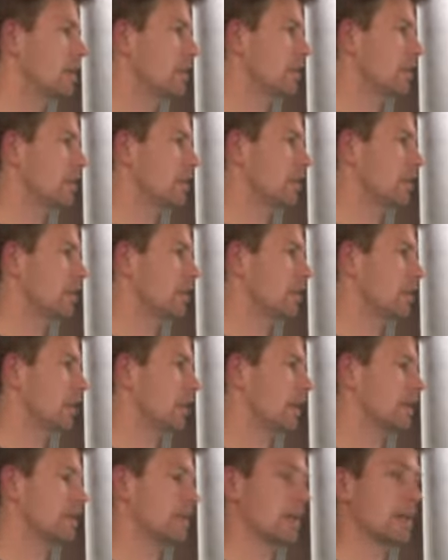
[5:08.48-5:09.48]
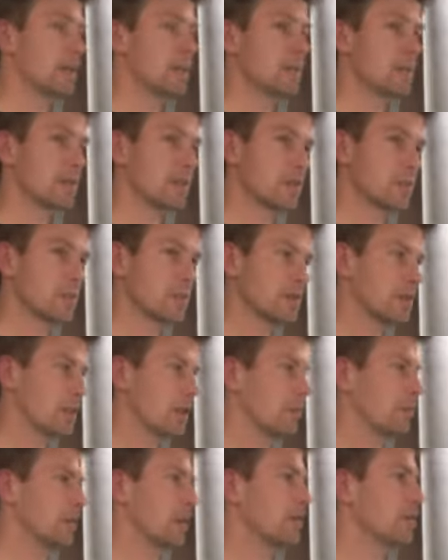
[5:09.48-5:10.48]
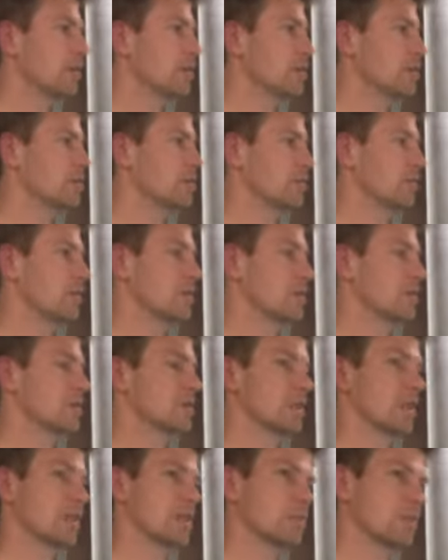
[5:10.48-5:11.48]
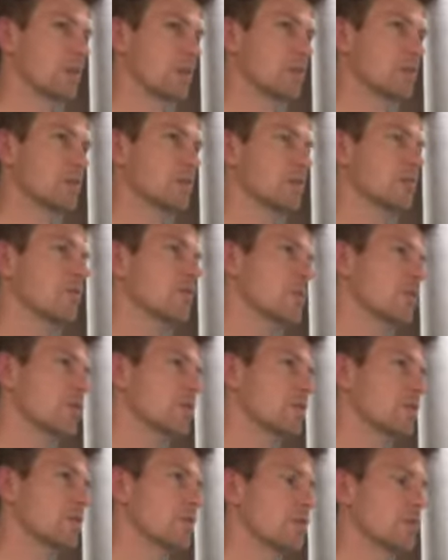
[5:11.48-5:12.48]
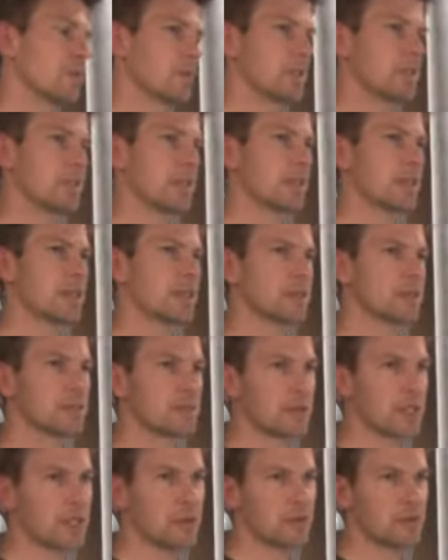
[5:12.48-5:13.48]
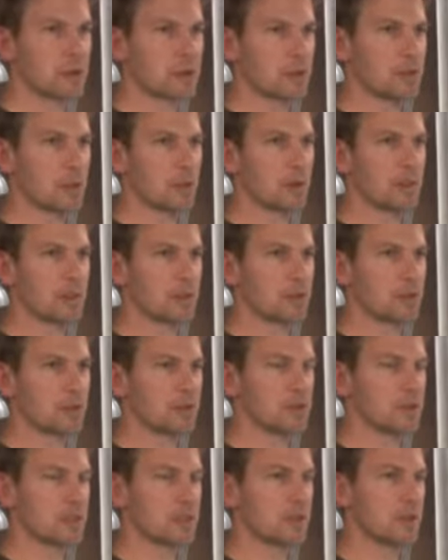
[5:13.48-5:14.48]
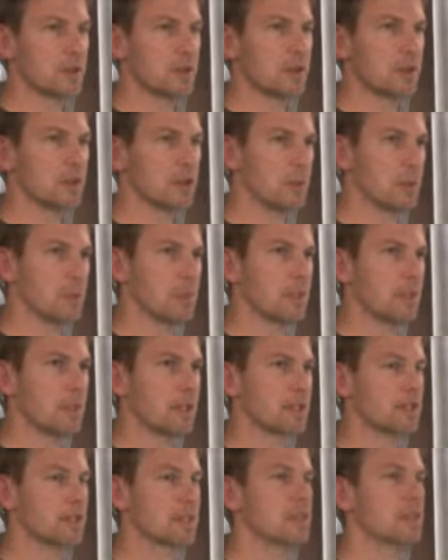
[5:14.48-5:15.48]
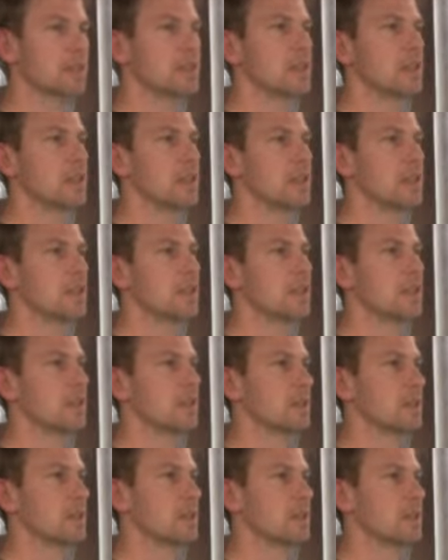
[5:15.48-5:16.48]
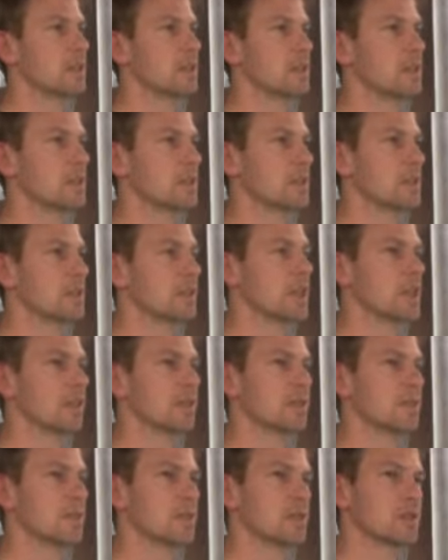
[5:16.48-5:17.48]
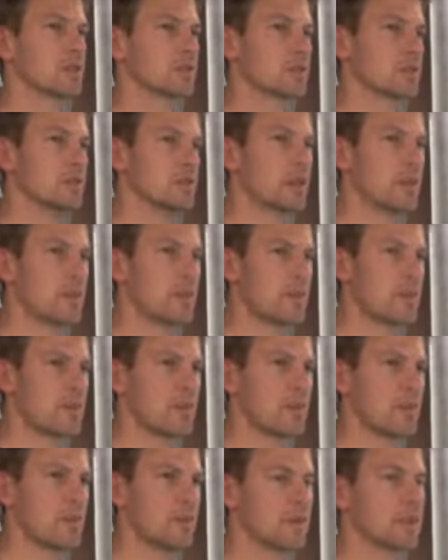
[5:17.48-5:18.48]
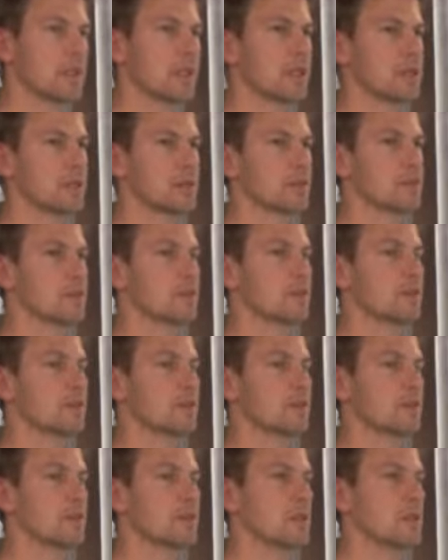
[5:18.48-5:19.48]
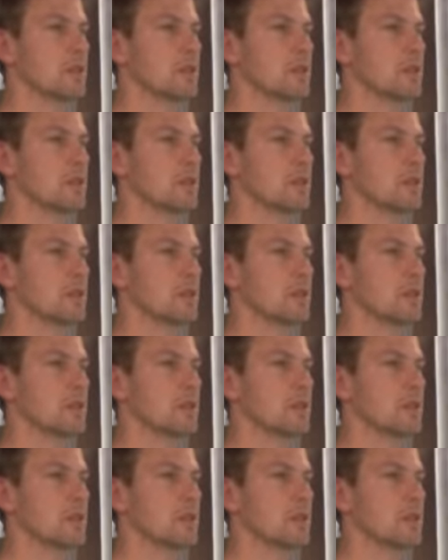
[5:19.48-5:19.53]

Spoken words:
And I'm a little bit ambiguous towards that, because of course it would be nice to have documentaries that are complex and have much depth and so on.